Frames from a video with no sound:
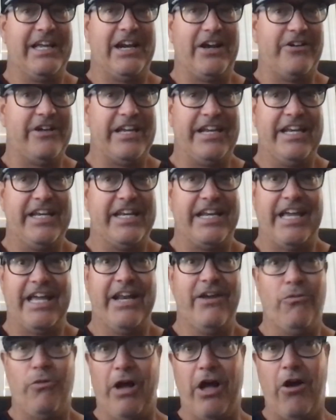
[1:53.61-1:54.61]
didn't
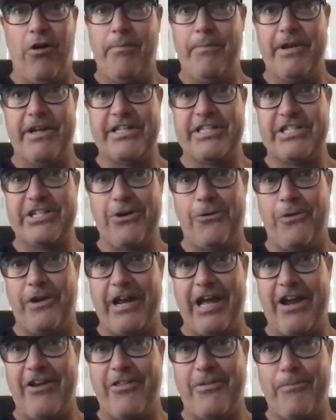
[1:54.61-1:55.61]
hit it well, but it still
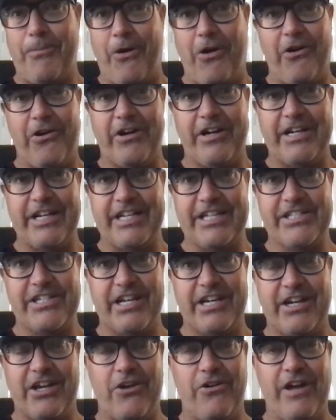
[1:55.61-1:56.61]
went out of the park, and he's
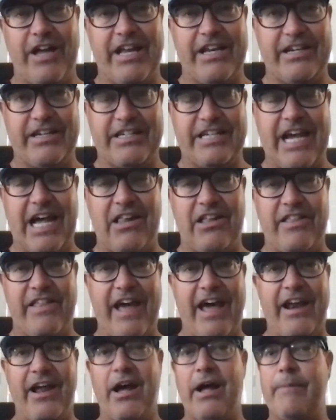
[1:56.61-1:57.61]
going to go ahead and tally
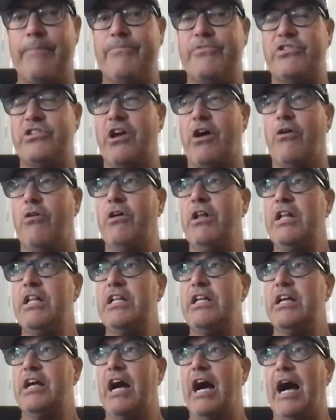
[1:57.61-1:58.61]
that up. So.
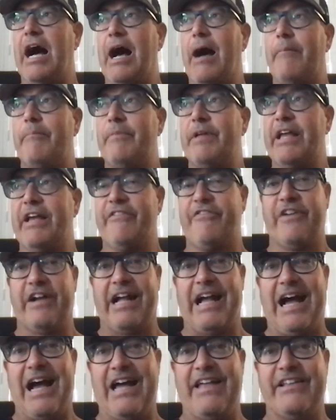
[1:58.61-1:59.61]
If a
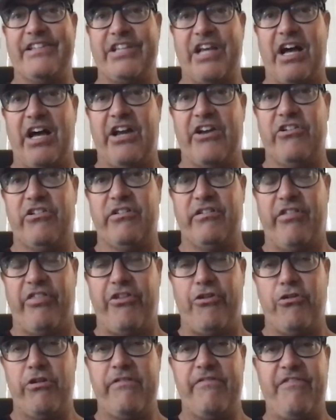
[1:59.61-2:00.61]
guy is
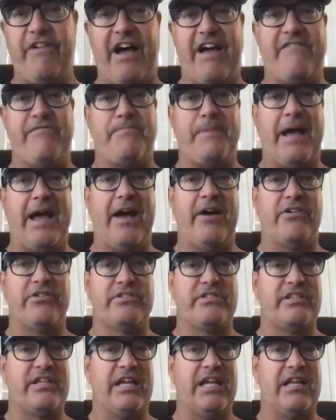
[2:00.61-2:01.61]
135
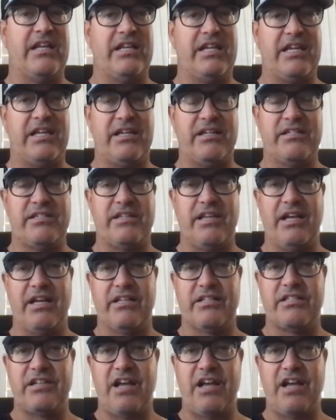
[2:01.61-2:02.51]
pounds and he's a